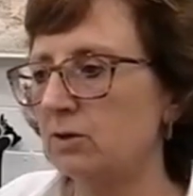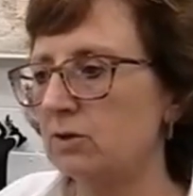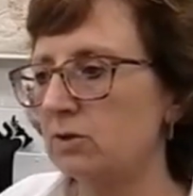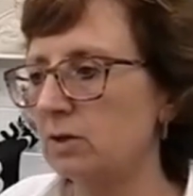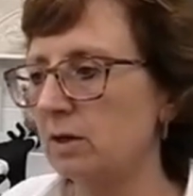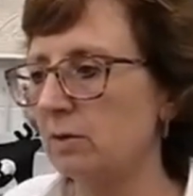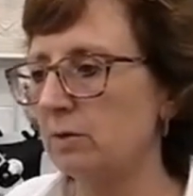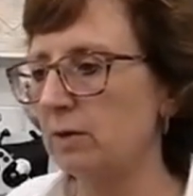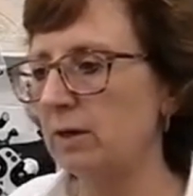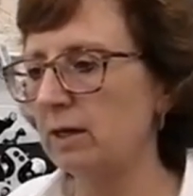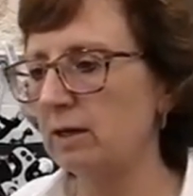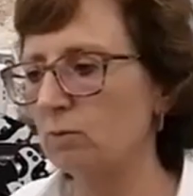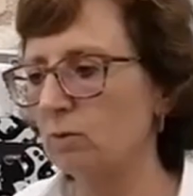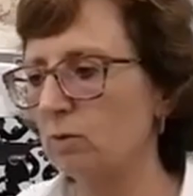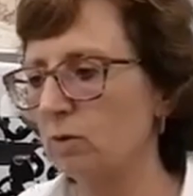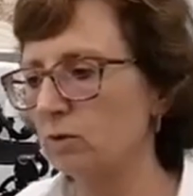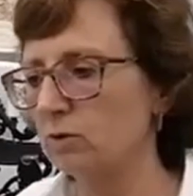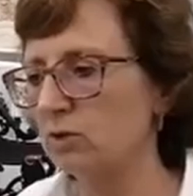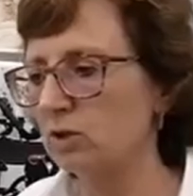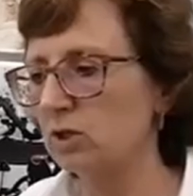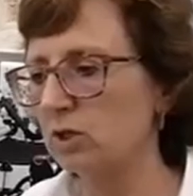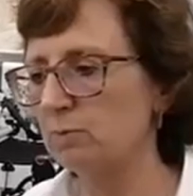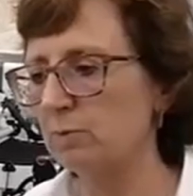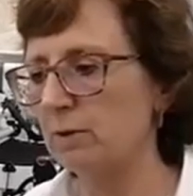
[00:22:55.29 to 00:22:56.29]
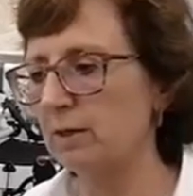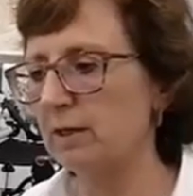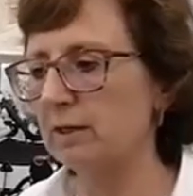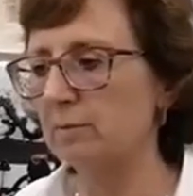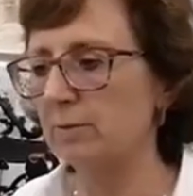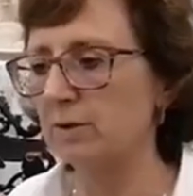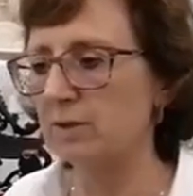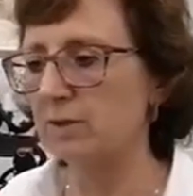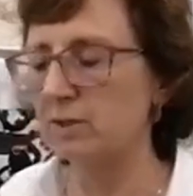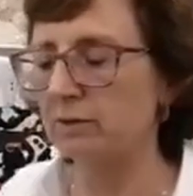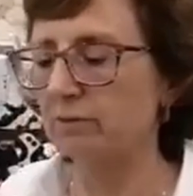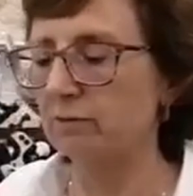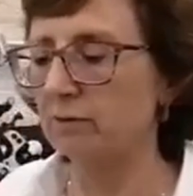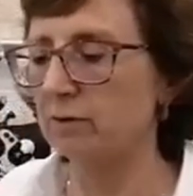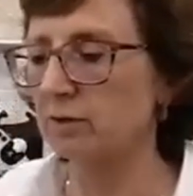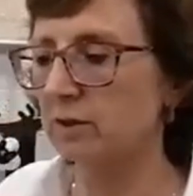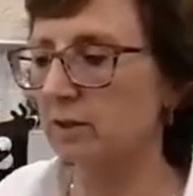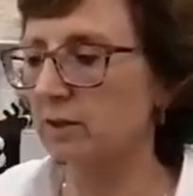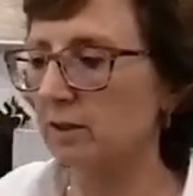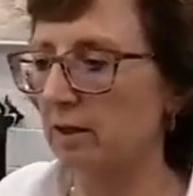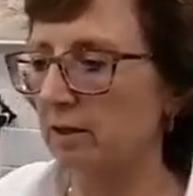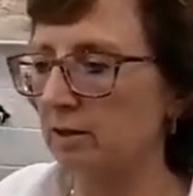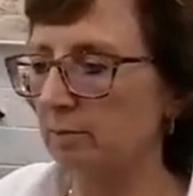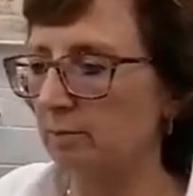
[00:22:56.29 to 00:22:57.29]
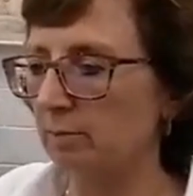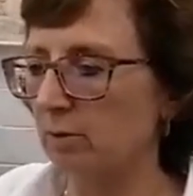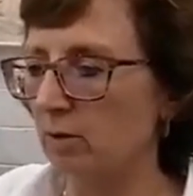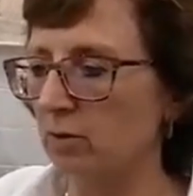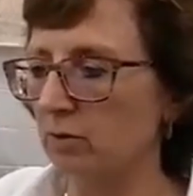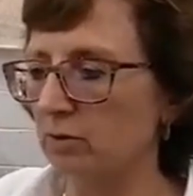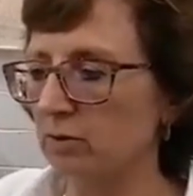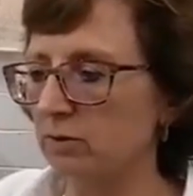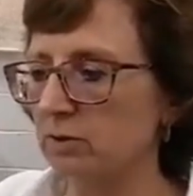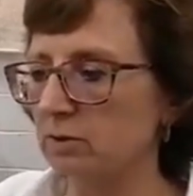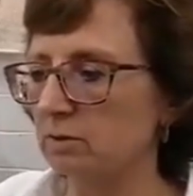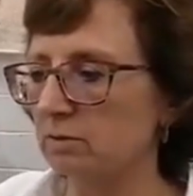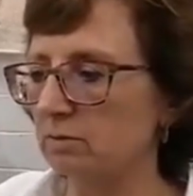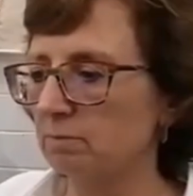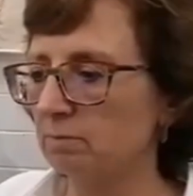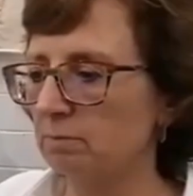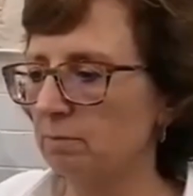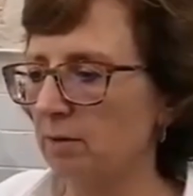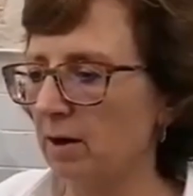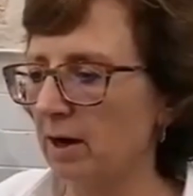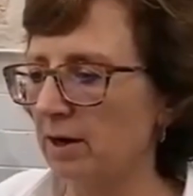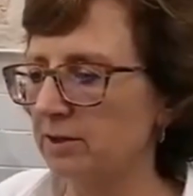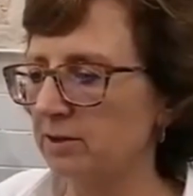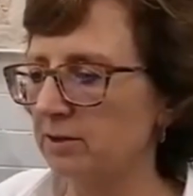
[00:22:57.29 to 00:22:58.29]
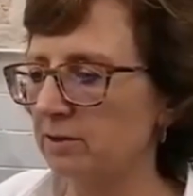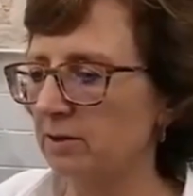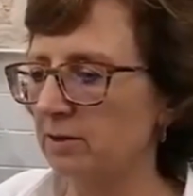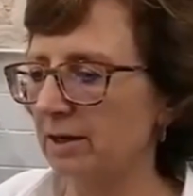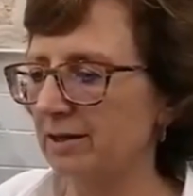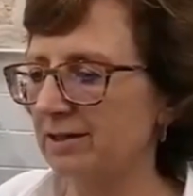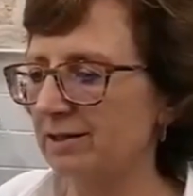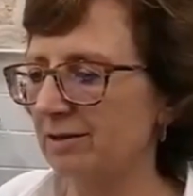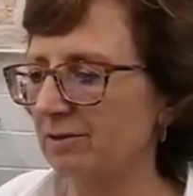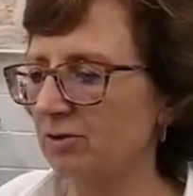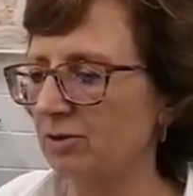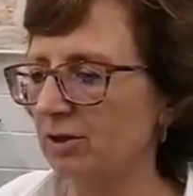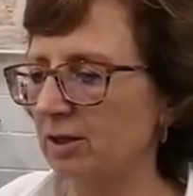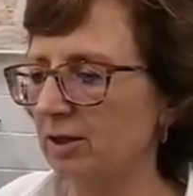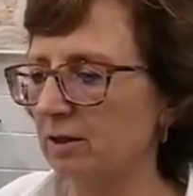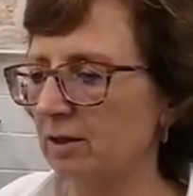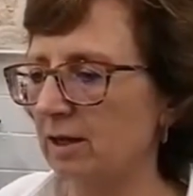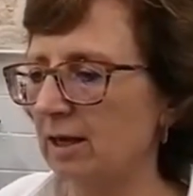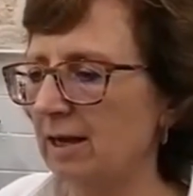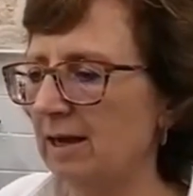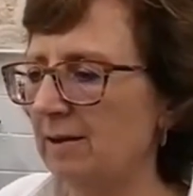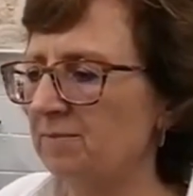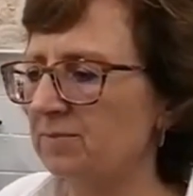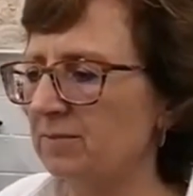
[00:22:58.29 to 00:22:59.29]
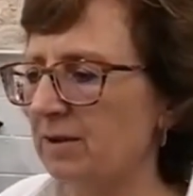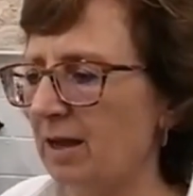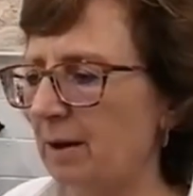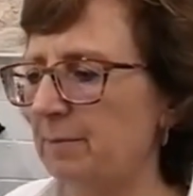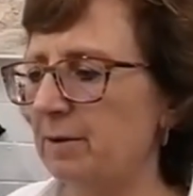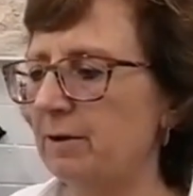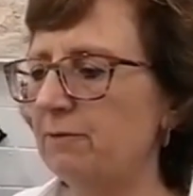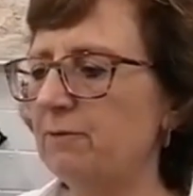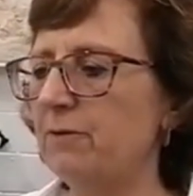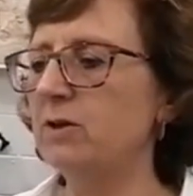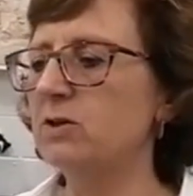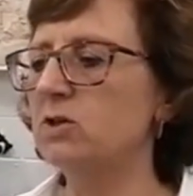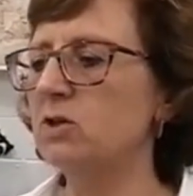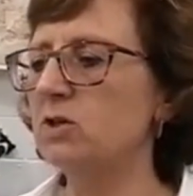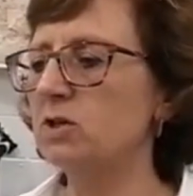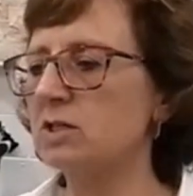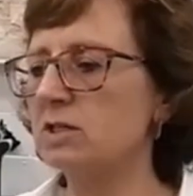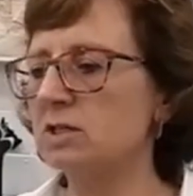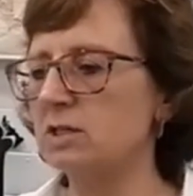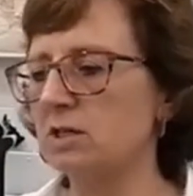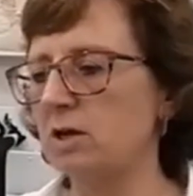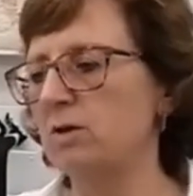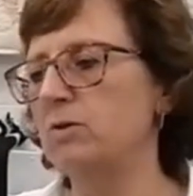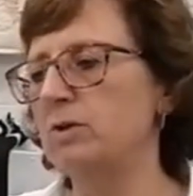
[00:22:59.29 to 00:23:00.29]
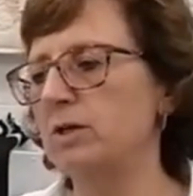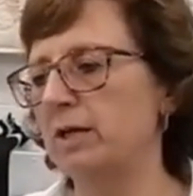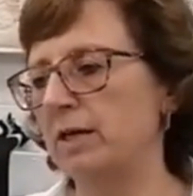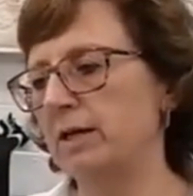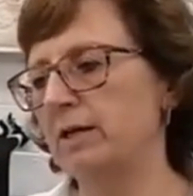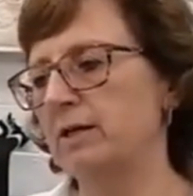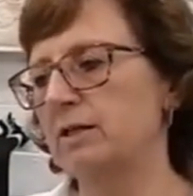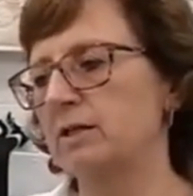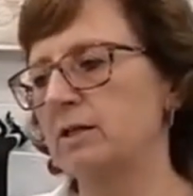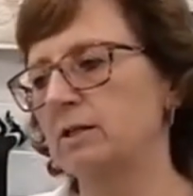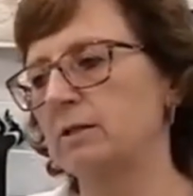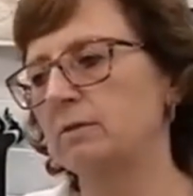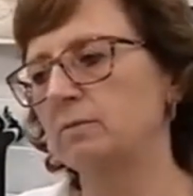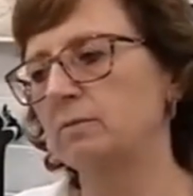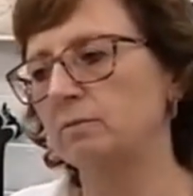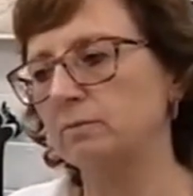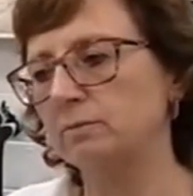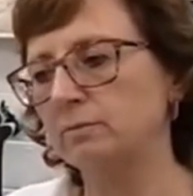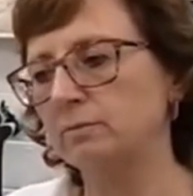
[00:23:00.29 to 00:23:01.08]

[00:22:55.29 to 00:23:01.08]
So it will just be a little bit different to the other blocks. But I don't think, I mean, if I just sewed it,